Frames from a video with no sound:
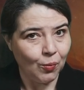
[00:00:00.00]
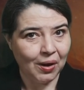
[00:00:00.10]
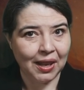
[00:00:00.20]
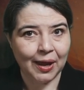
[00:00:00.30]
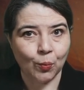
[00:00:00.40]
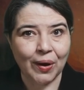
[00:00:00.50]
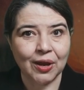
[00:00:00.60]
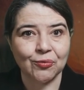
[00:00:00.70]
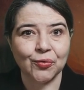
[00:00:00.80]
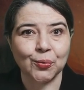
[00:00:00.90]
While I
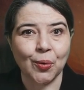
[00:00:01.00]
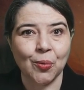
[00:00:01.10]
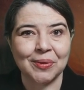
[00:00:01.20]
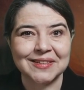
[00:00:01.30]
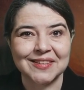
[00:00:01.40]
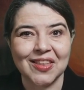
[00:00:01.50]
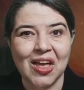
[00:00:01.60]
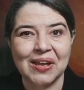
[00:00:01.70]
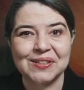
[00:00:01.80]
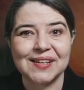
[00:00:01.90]
wait for Roman to
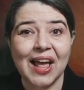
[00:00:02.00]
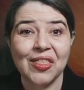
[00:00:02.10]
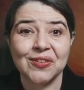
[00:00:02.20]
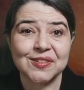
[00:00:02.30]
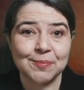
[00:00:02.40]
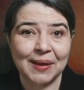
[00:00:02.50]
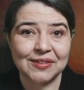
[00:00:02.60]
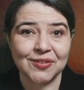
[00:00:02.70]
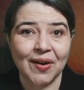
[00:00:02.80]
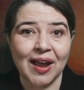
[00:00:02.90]
launch, other
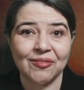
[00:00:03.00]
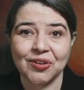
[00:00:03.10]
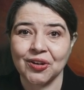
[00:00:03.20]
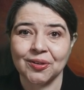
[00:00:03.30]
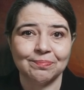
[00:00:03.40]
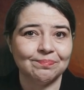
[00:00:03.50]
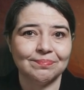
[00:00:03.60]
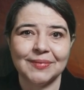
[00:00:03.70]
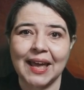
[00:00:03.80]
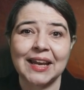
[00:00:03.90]
spacecraft are
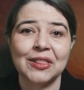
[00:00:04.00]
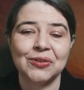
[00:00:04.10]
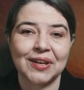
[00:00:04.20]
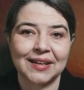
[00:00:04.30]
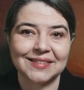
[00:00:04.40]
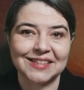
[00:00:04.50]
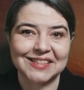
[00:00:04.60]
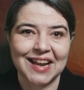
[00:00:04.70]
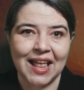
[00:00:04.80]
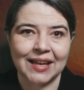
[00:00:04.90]
getting their days
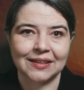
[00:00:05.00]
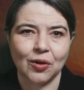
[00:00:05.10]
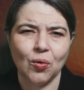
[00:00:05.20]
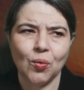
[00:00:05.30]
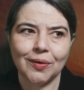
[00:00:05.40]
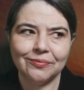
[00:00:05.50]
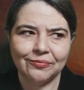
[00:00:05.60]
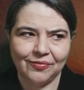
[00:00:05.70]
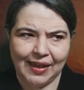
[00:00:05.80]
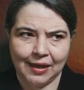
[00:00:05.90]
to shine or
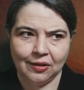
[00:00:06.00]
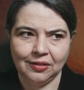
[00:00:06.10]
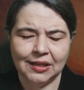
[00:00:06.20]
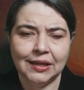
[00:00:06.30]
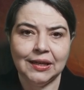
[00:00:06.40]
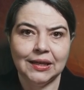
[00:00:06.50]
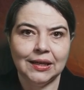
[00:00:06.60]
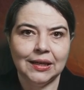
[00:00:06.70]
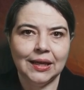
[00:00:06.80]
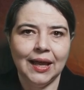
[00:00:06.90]
fail.
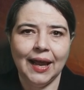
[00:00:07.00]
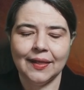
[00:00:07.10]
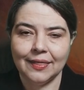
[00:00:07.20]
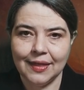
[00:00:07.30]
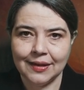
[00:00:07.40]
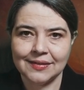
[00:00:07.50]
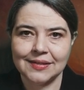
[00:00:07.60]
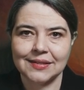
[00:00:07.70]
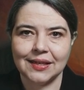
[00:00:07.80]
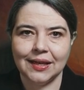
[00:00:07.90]
And
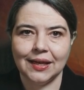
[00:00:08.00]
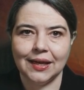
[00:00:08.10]
this,